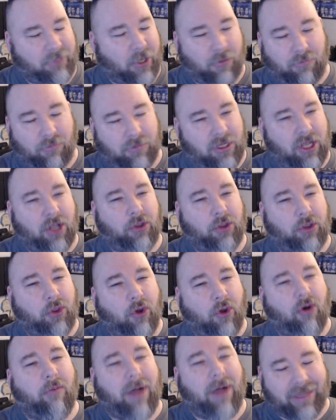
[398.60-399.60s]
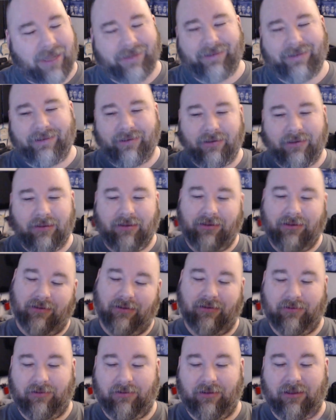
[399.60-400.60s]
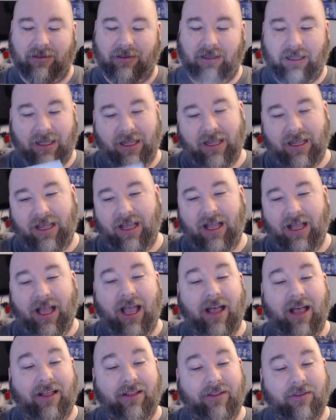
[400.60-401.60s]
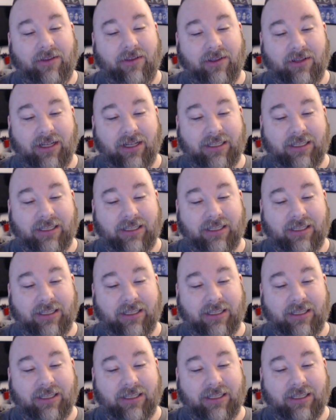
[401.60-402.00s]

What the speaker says: No mas. And